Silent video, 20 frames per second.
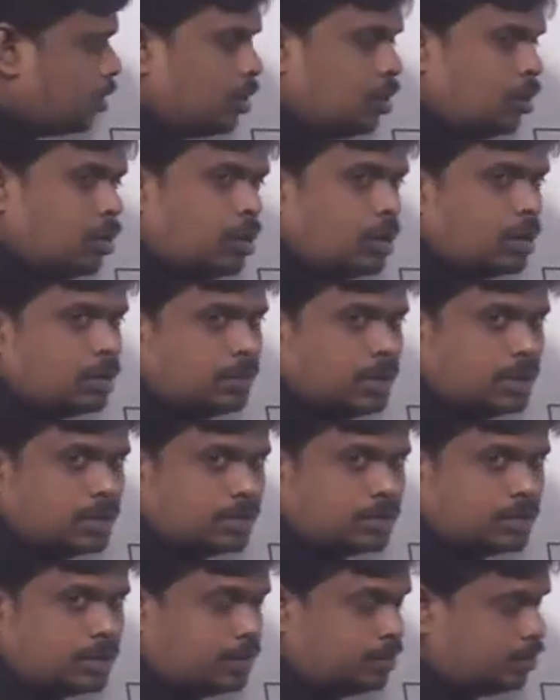lower
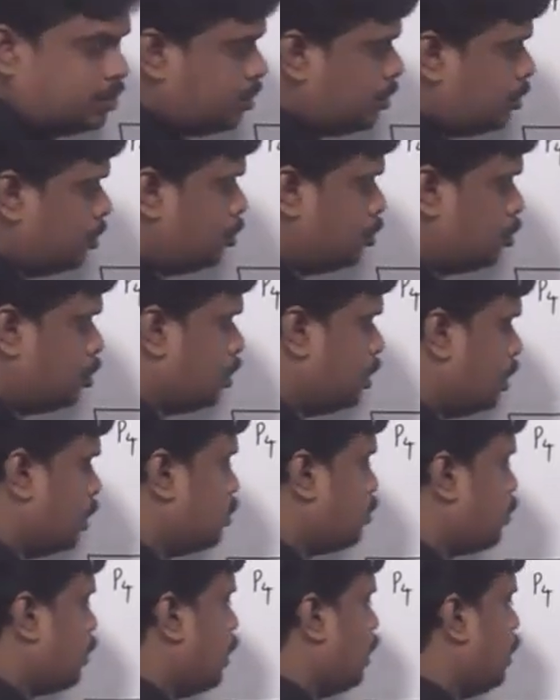burst time. So
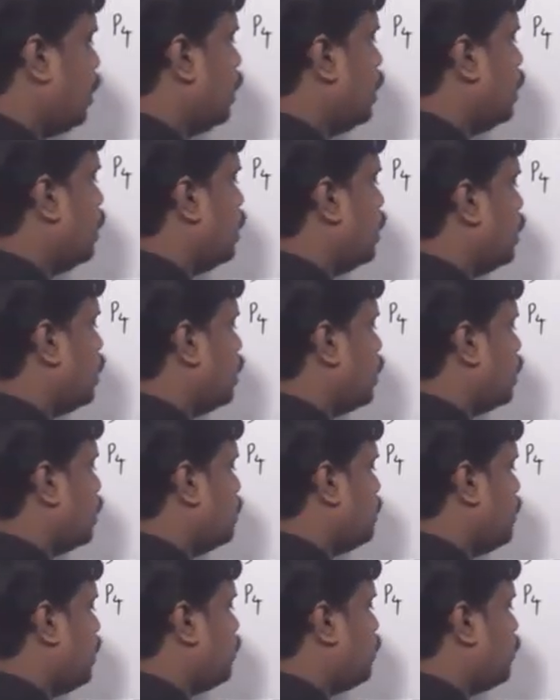that's why
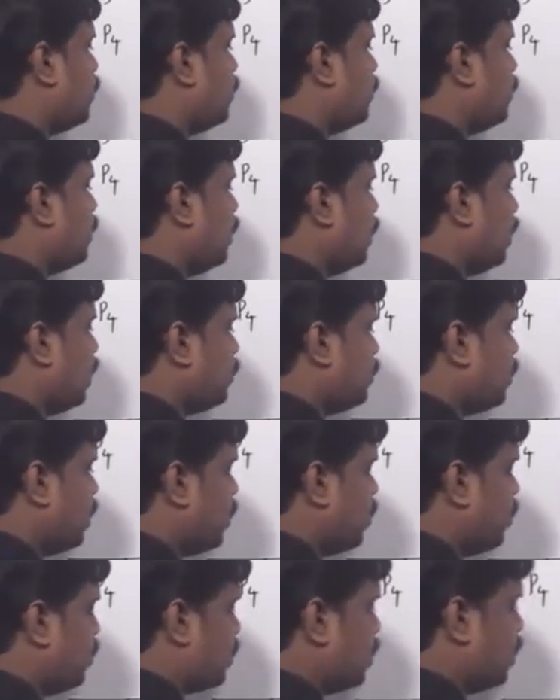P4 will
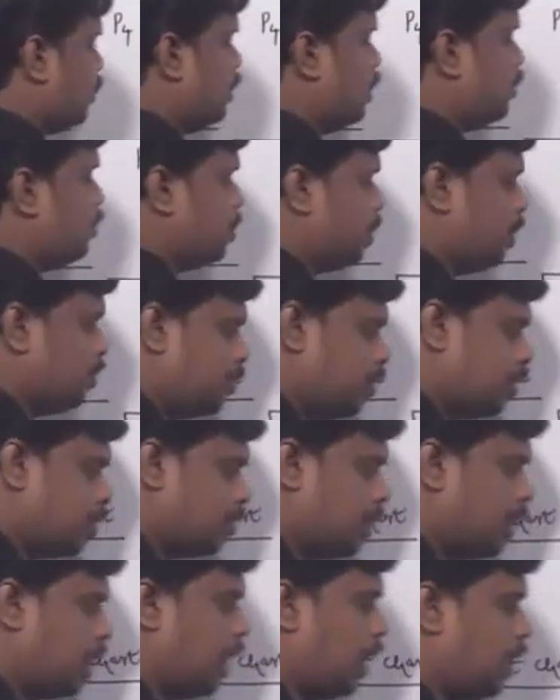execute. P4
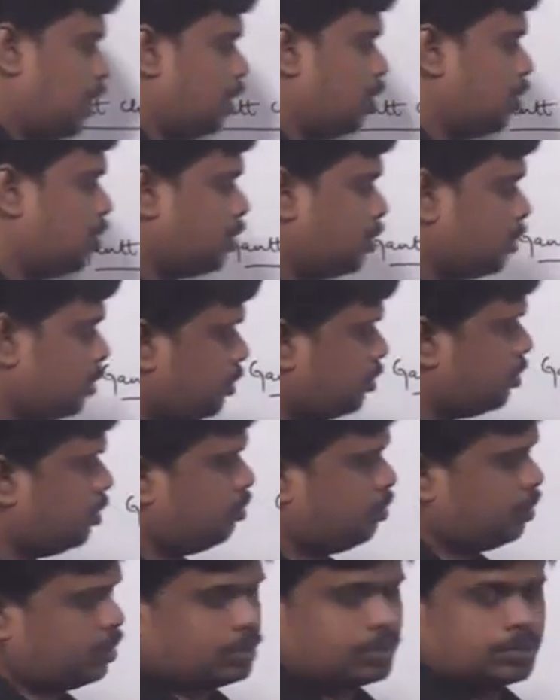will hand it over to the
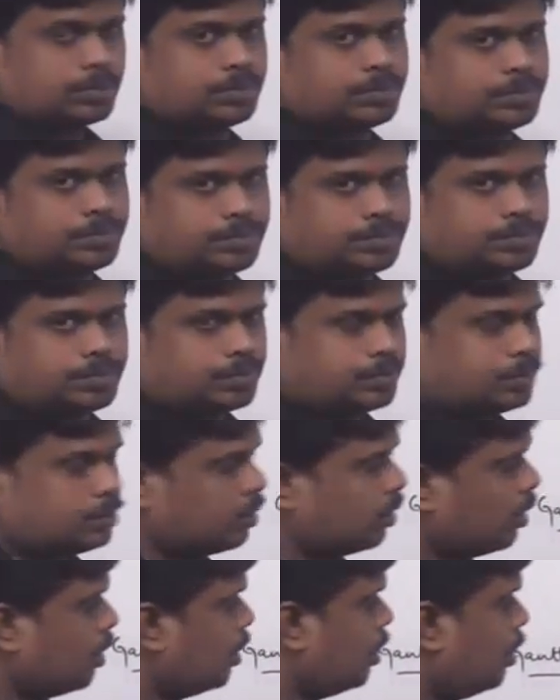CPU.
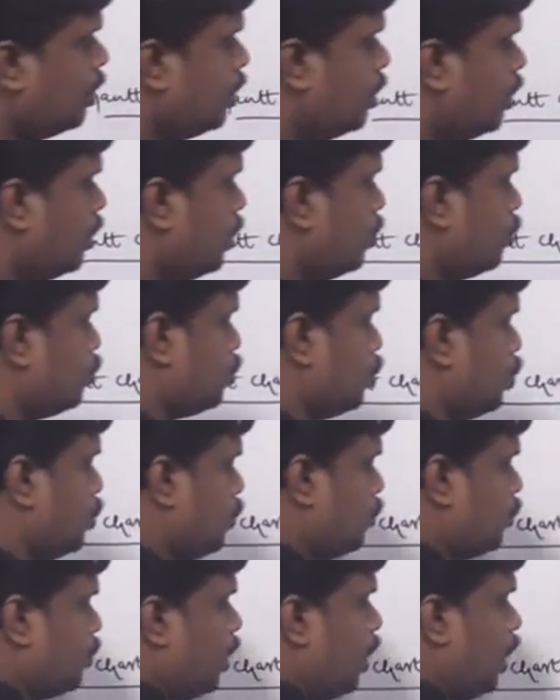
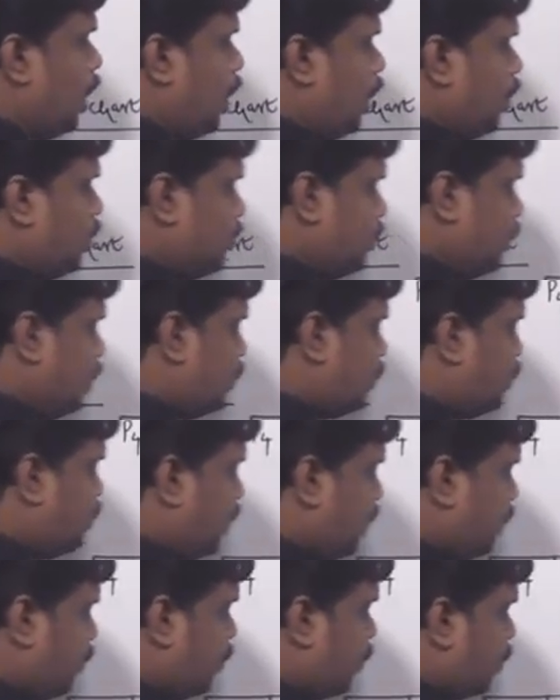So this
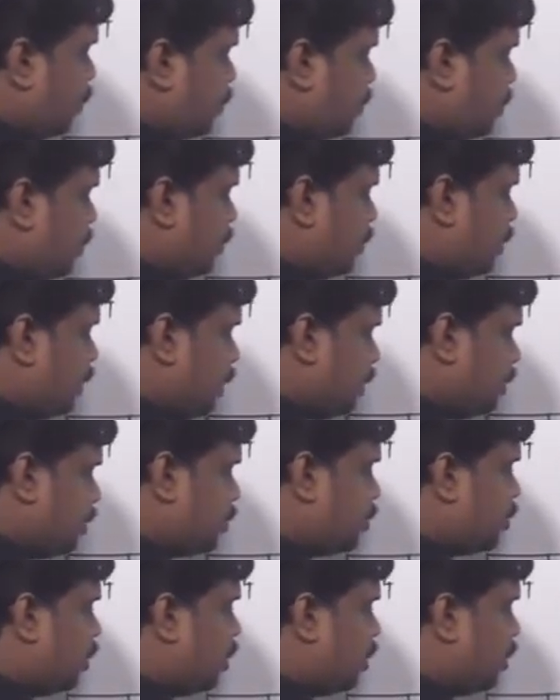P4, since it is a
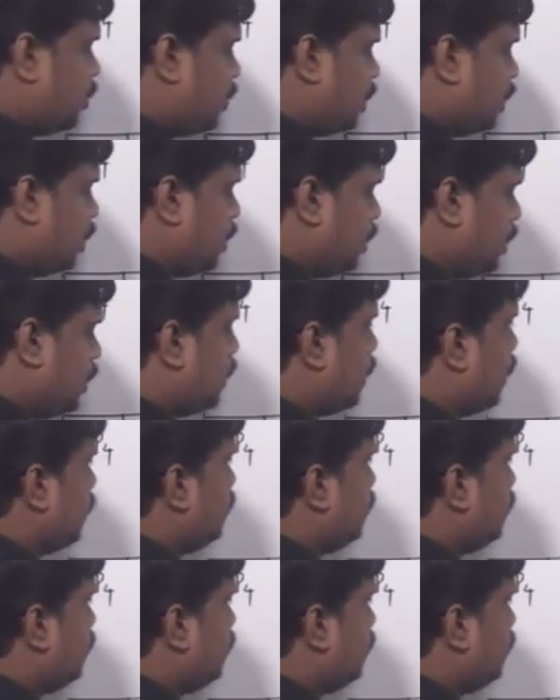shorter one, it